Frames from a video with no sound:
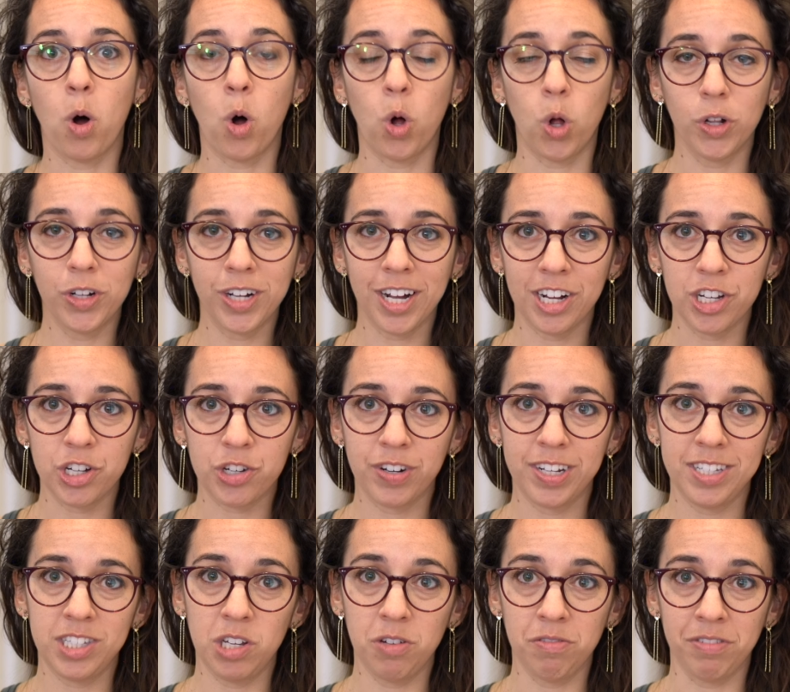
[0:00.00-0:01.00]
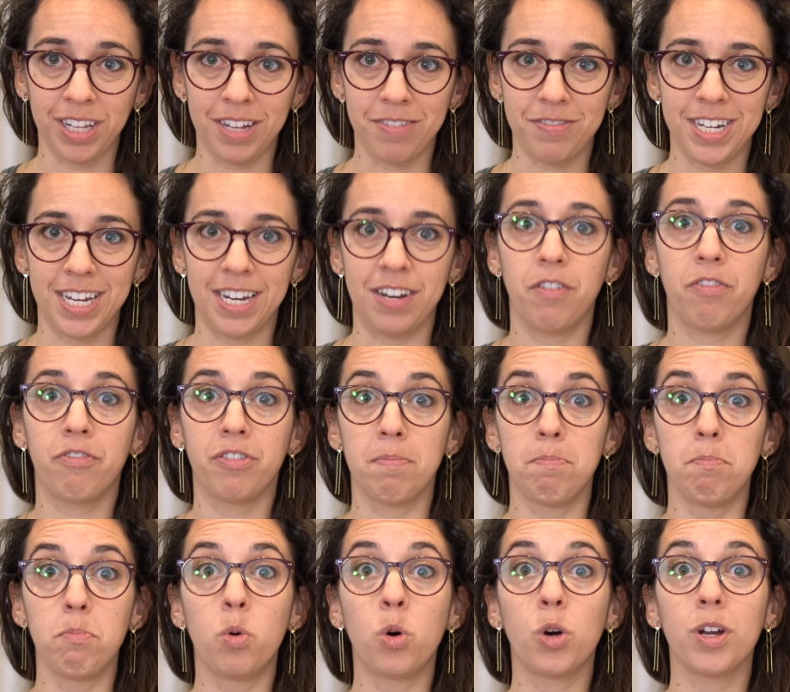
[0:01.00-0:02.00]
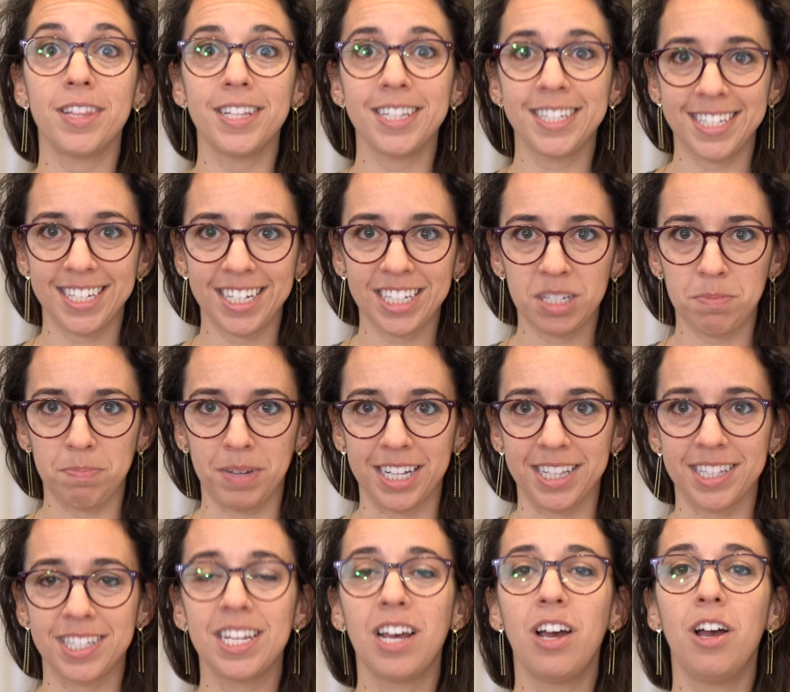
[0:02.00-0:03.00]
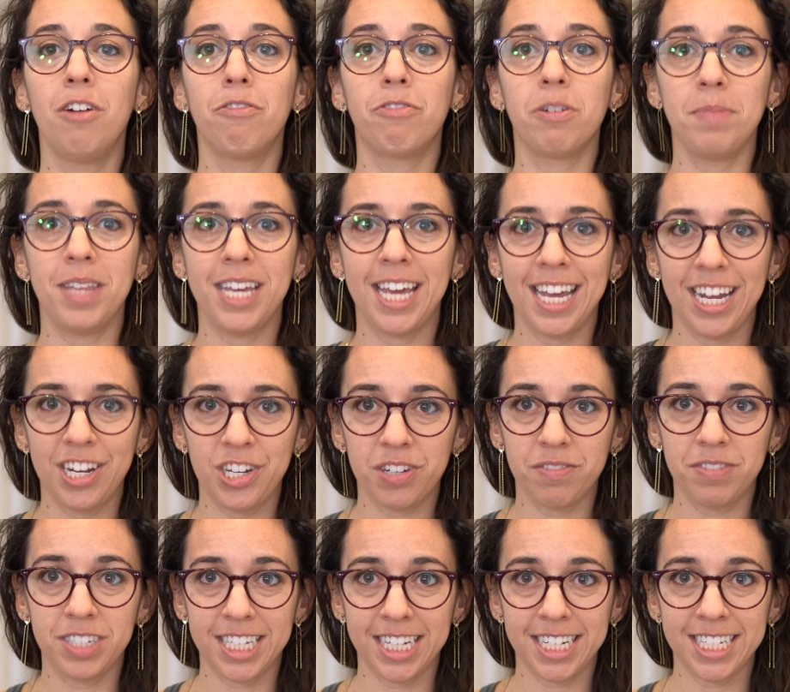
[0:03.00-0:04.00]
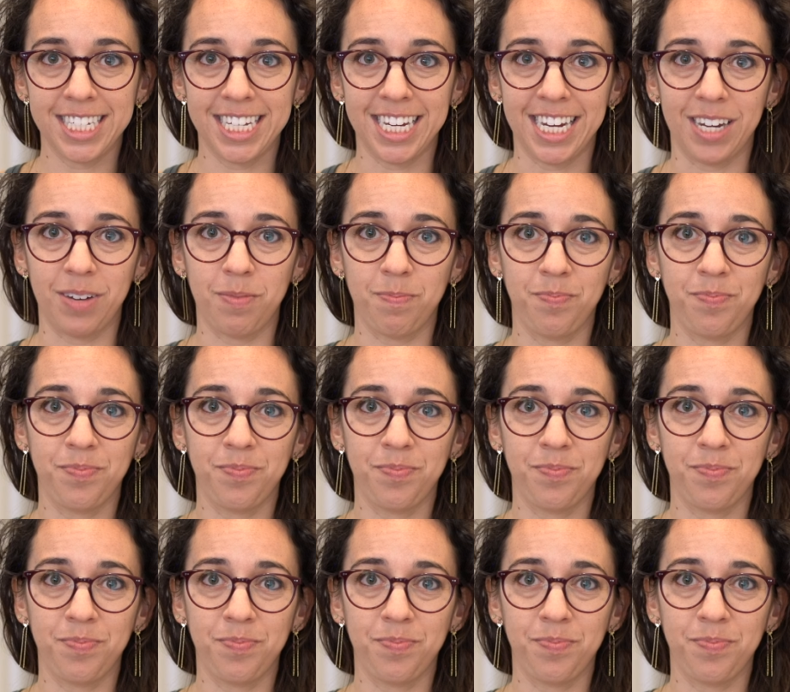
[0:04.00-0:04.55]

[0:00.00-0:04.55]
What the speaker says: all countries you've lived in for more than 6 months from the age of 16,